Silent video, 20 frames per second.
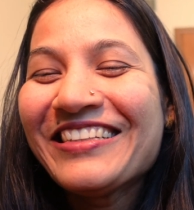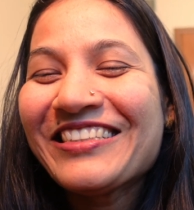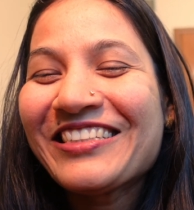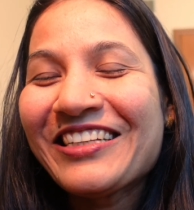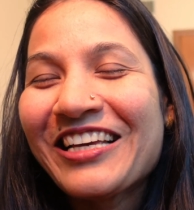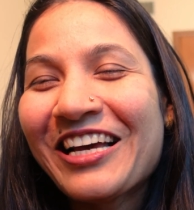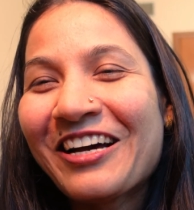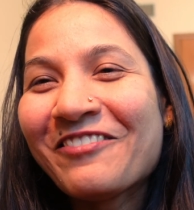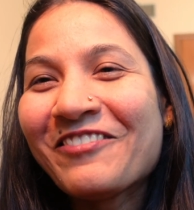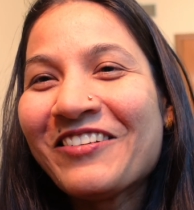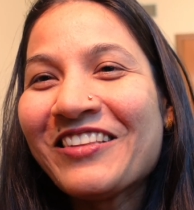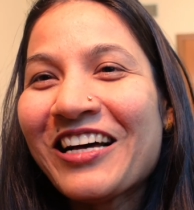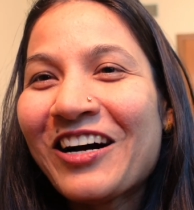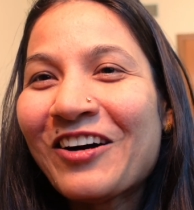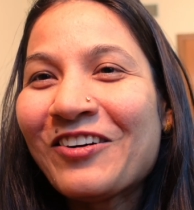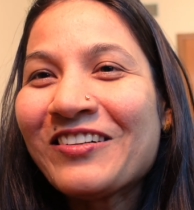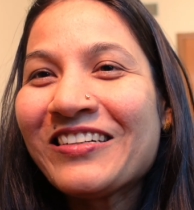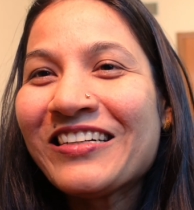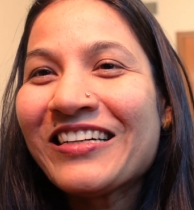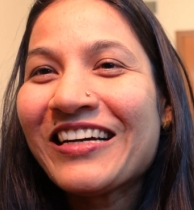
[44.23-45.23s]
So yeah,
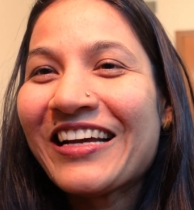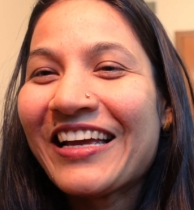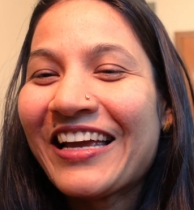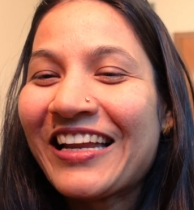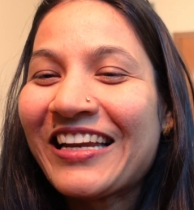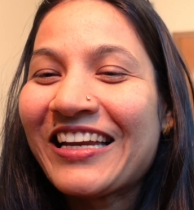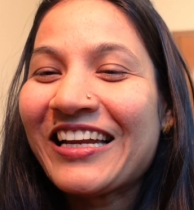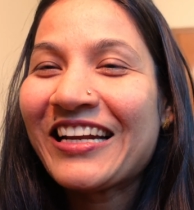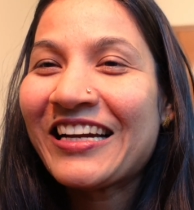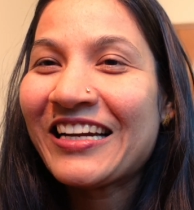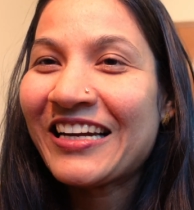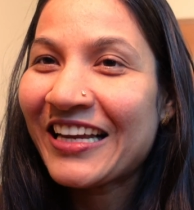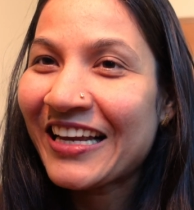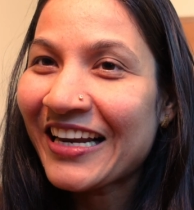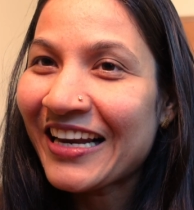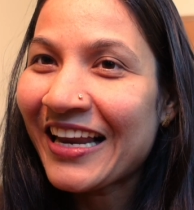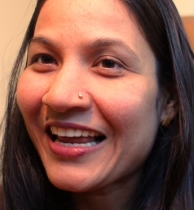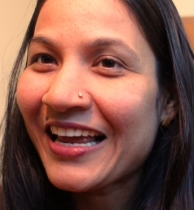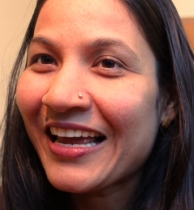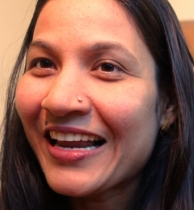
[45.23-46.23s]
without any
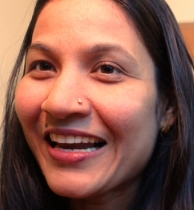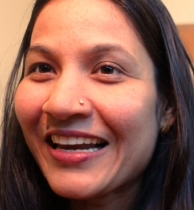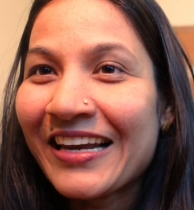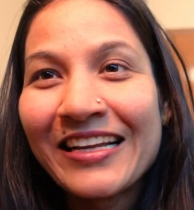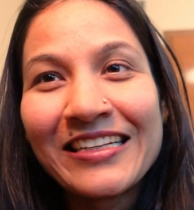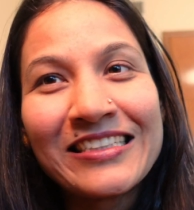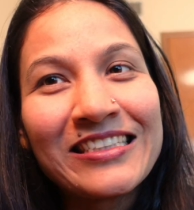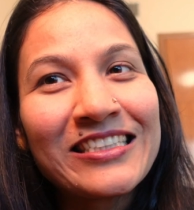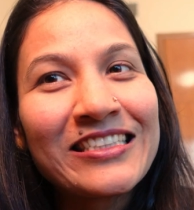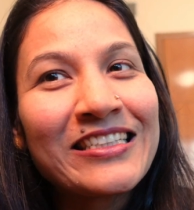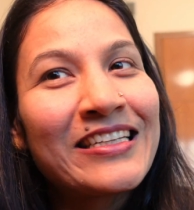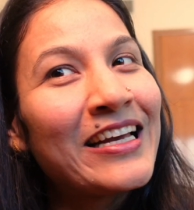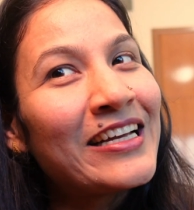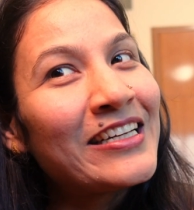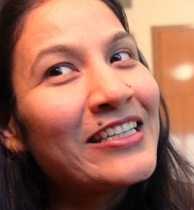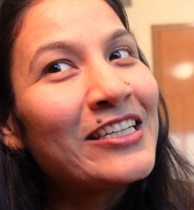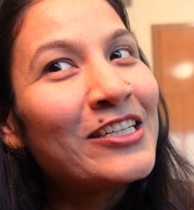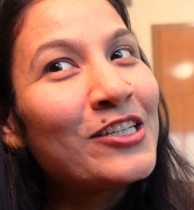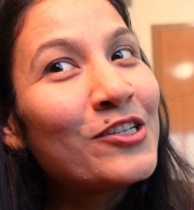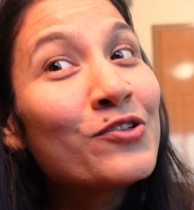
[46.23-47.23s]
delay, let's
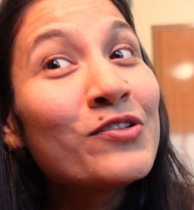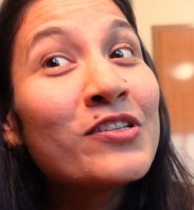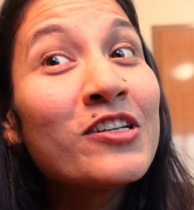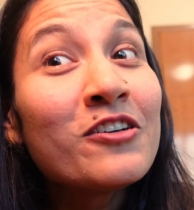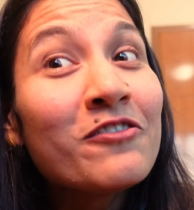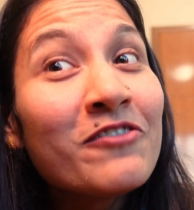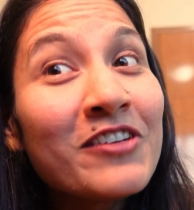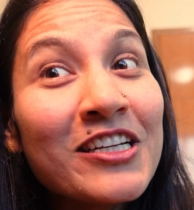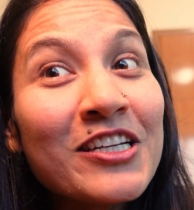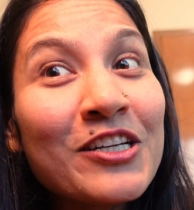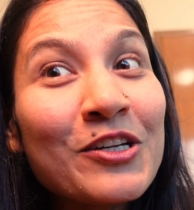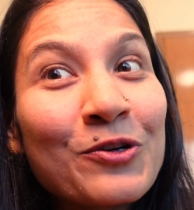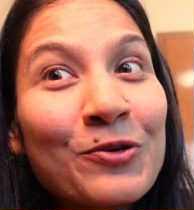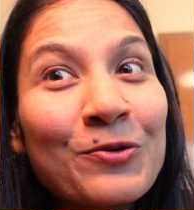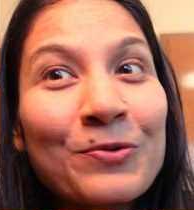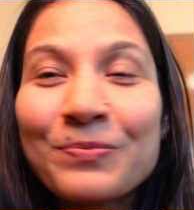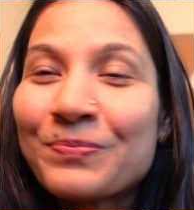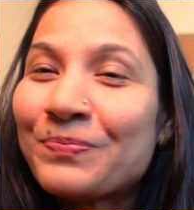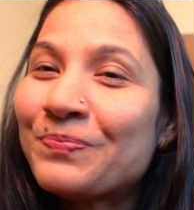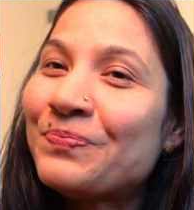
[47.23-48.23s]
get into the video.